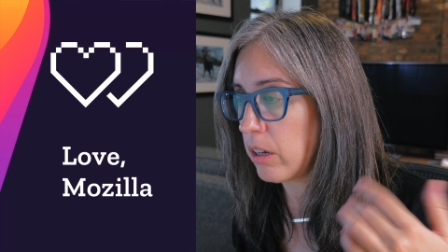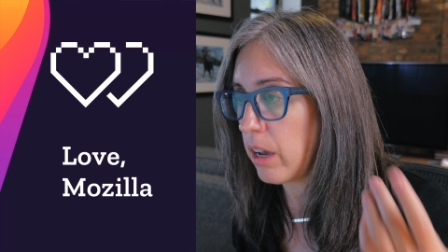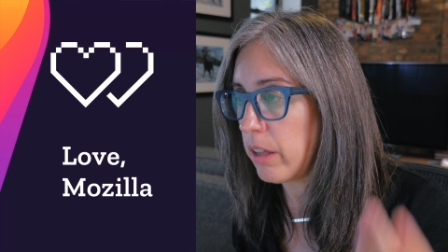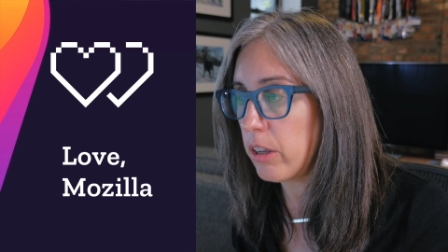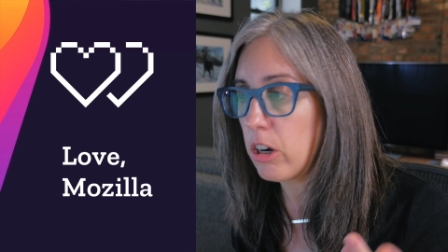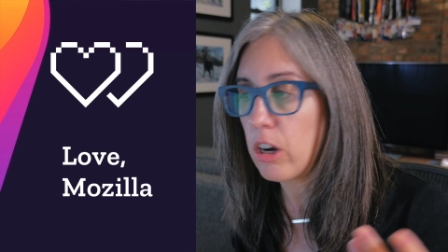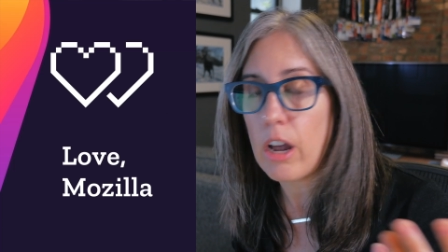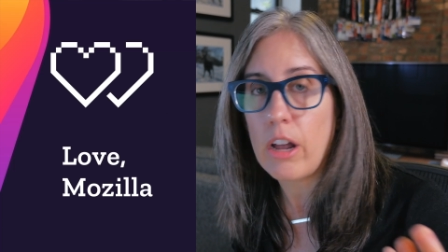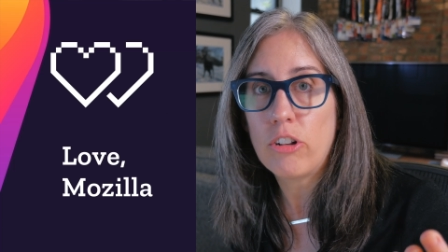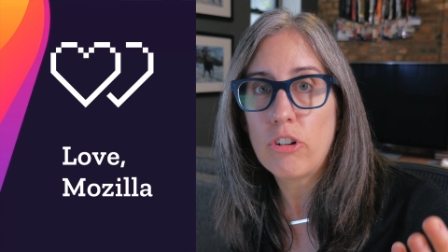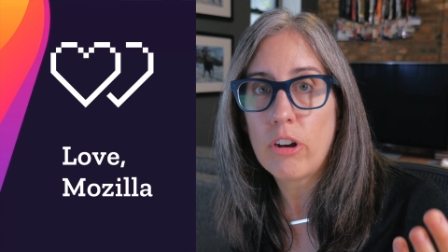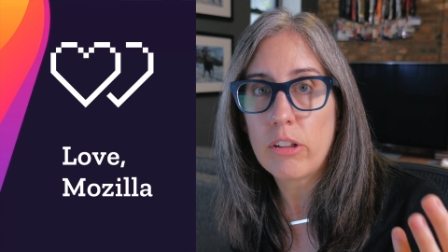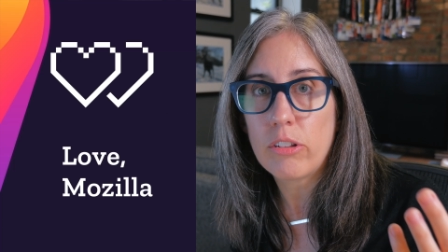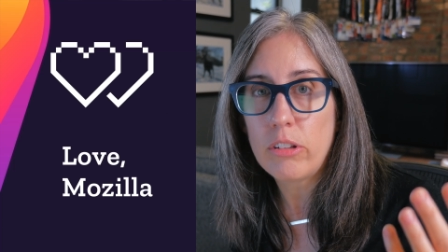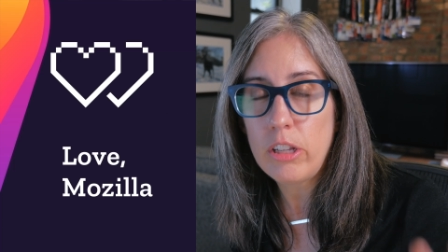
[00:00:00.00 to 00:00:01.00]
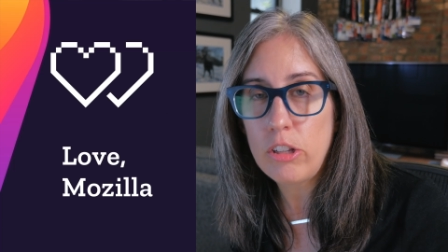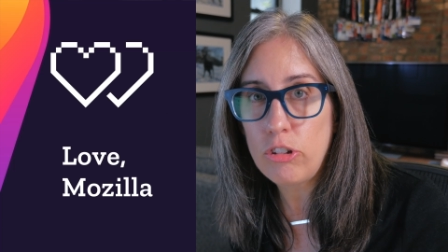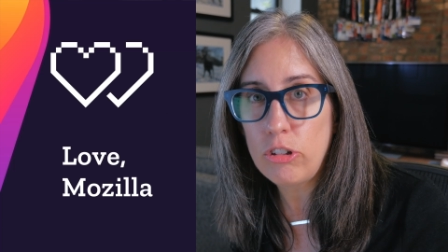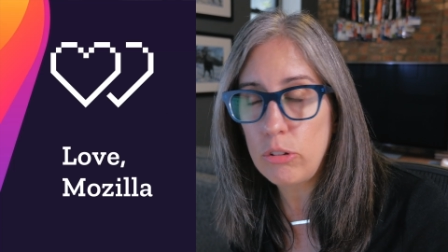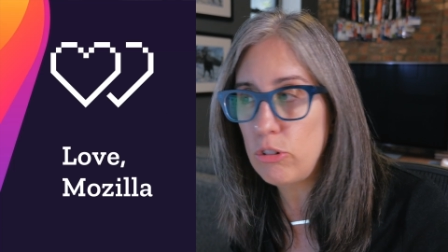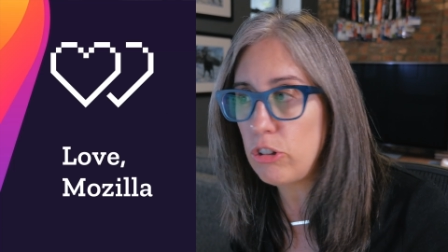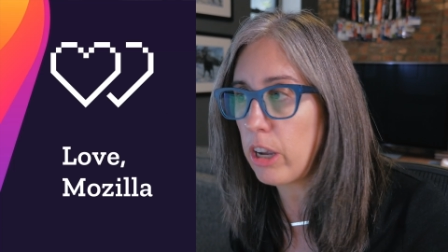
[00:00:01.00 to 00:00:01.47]
color contrast
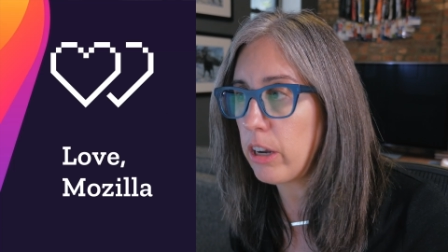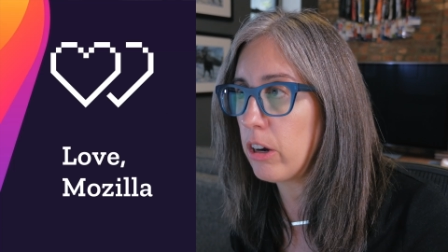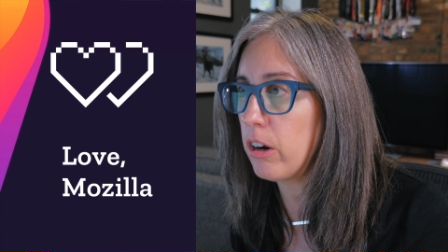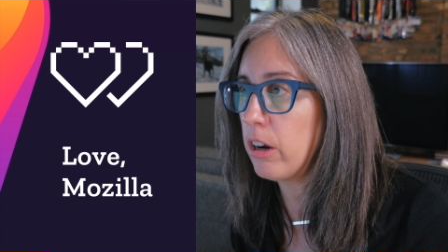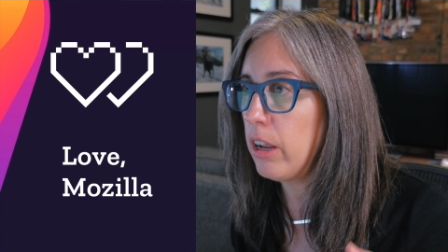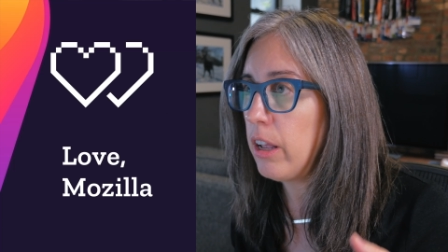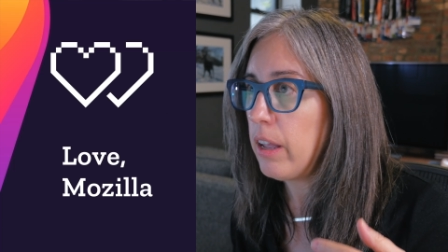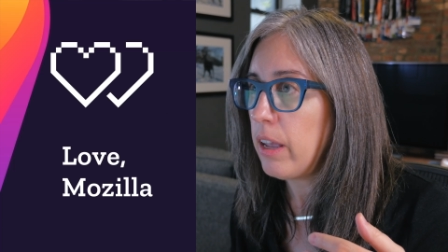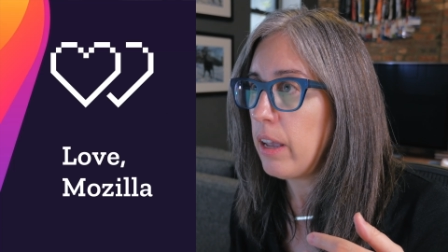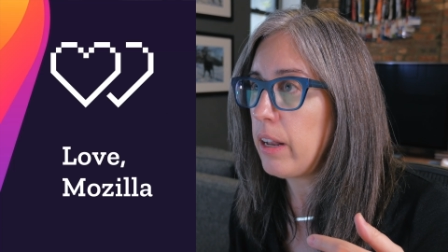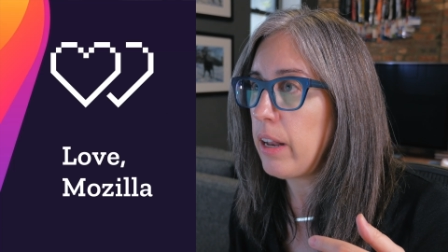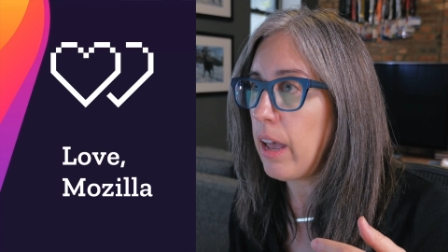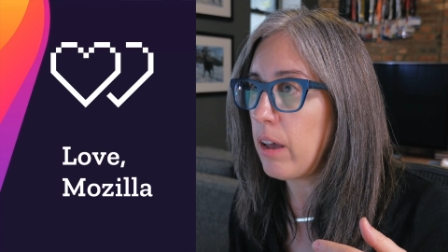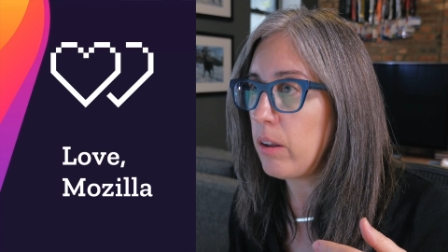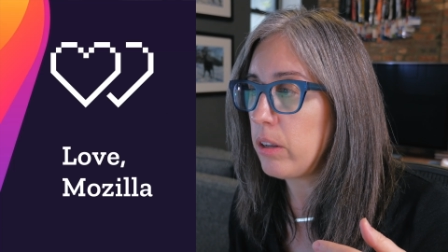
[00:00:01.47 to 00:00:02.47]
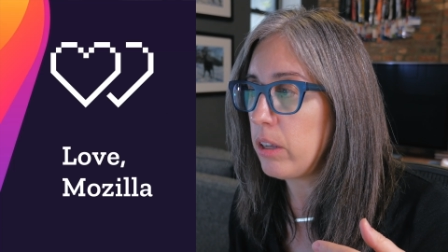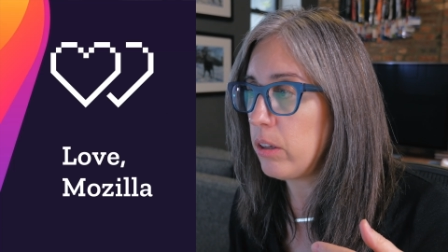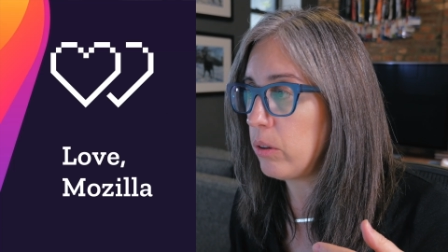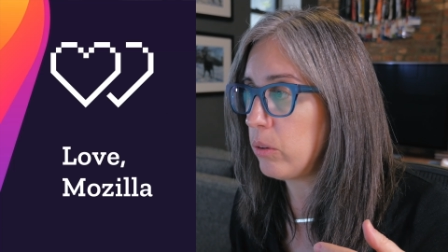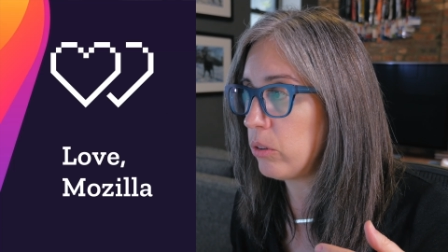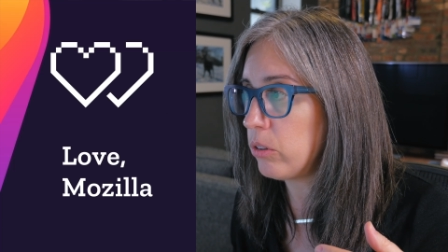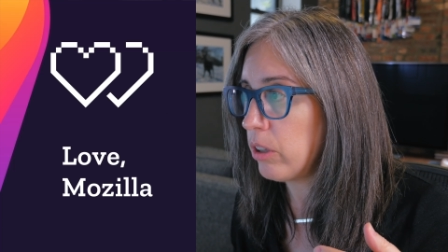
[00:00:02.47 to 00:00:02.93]
issue checker and how to
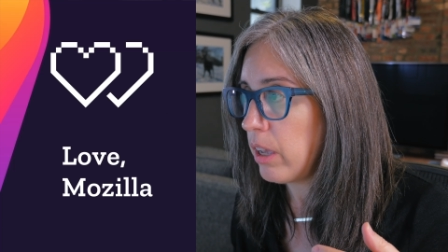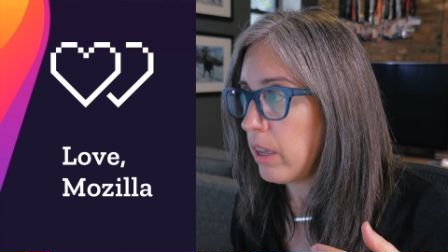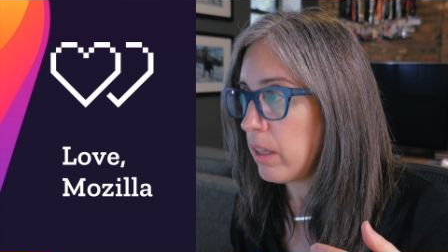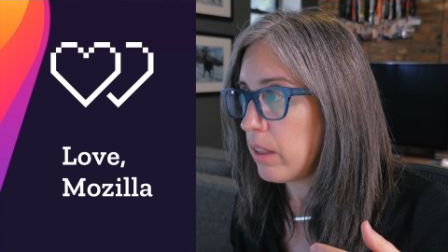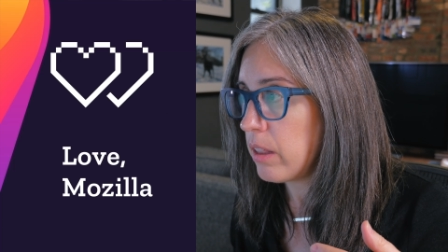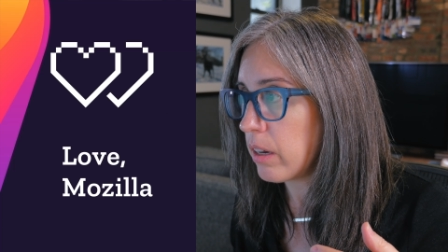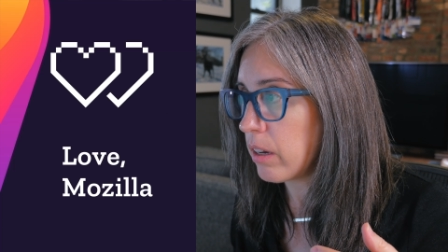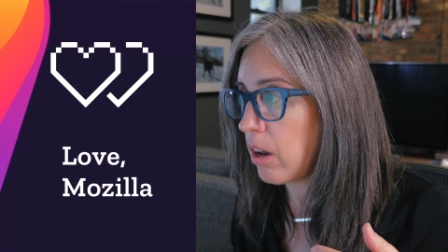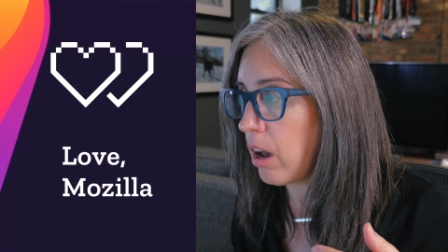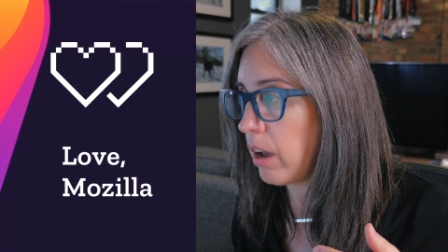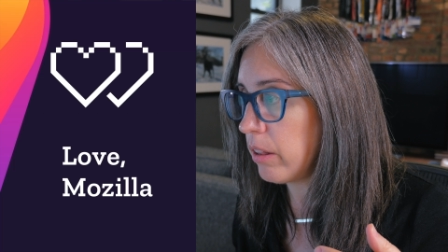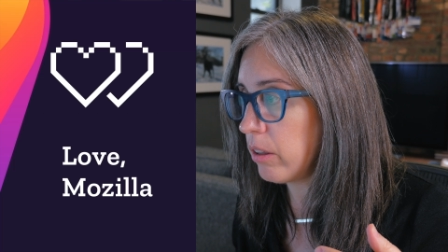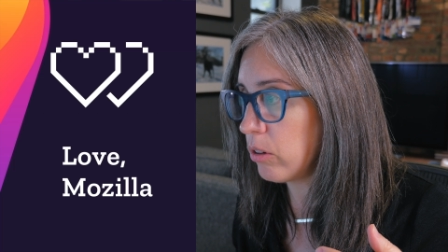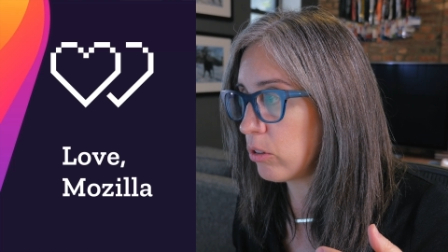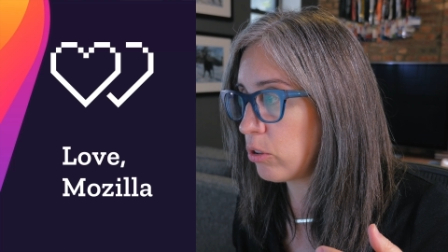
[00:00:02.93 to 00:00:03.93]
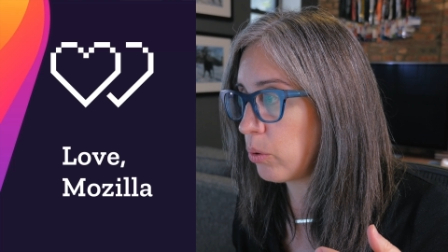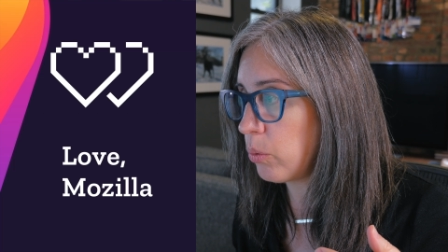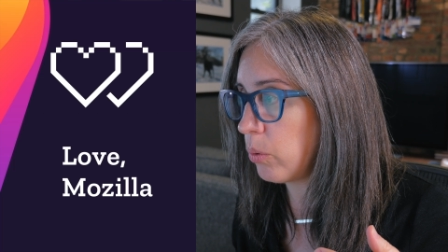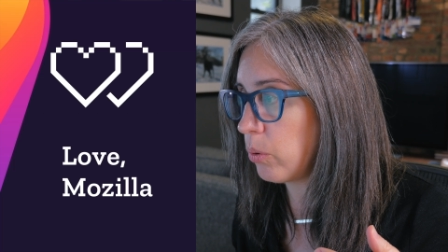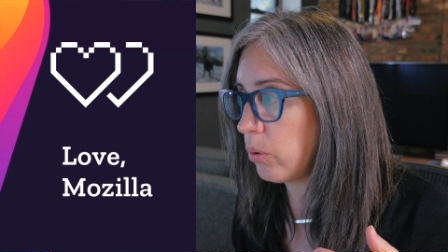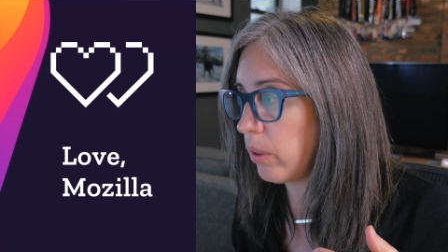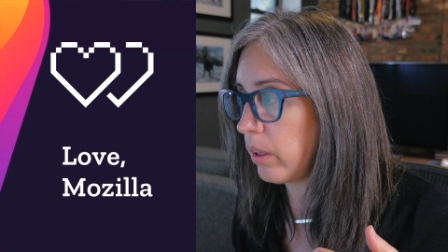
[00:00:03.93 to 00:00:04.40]
use the color
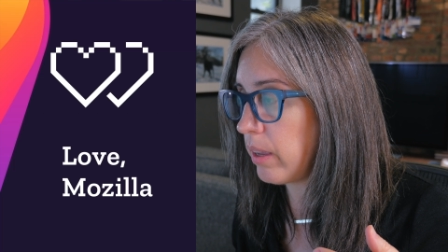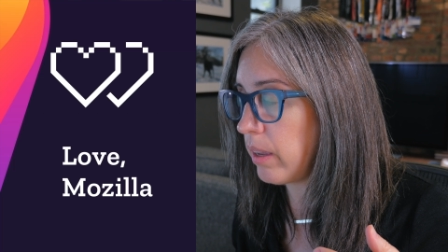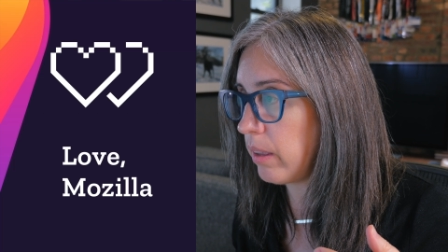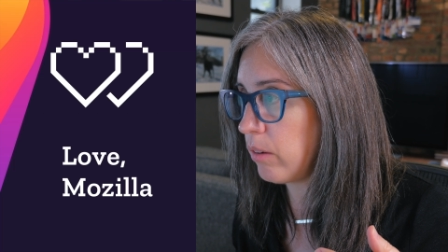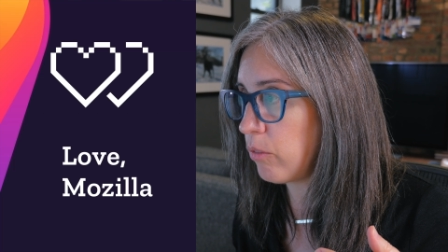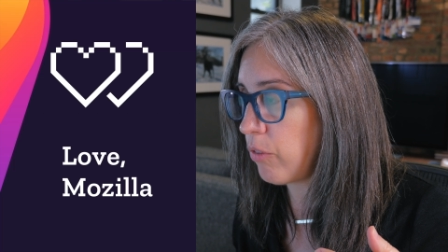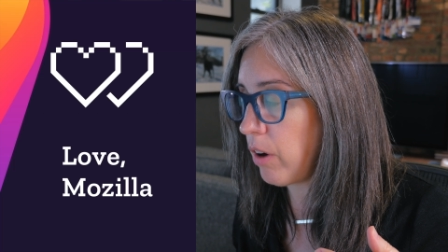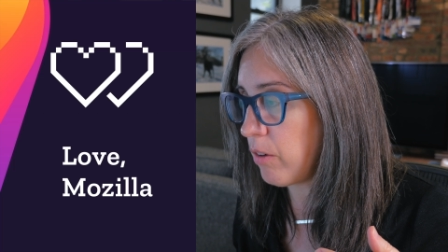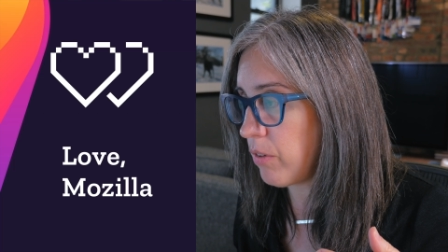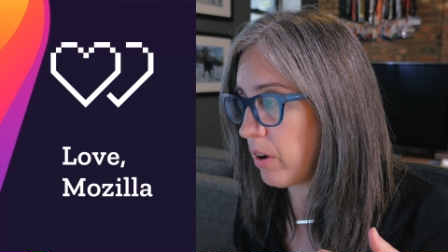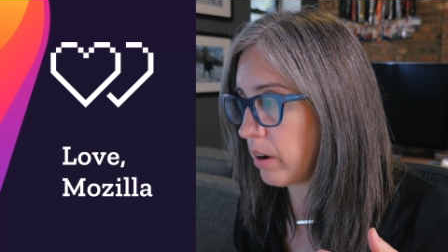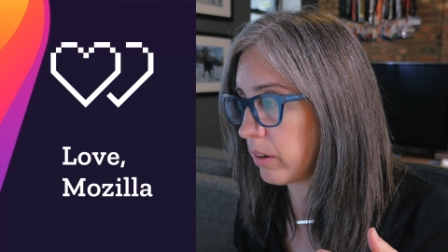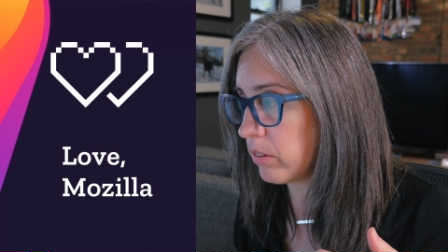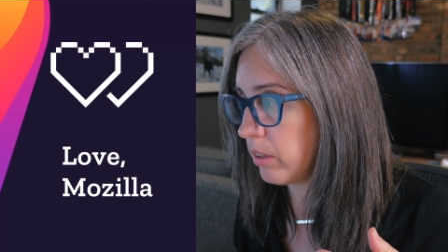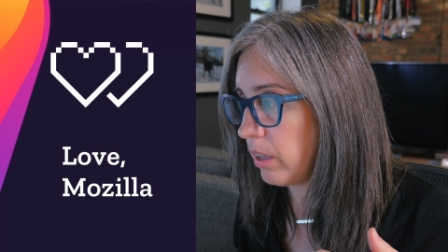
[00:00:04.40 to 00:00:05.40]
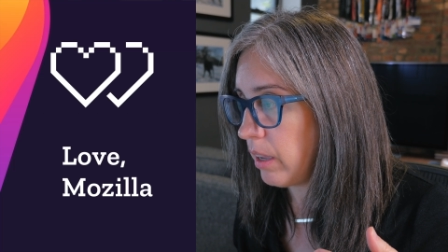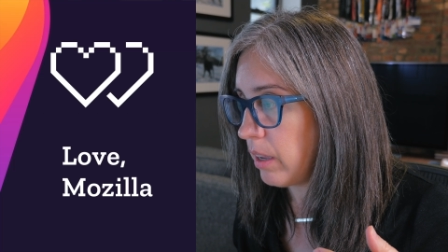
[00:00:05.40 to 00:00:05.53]
tool in Firefox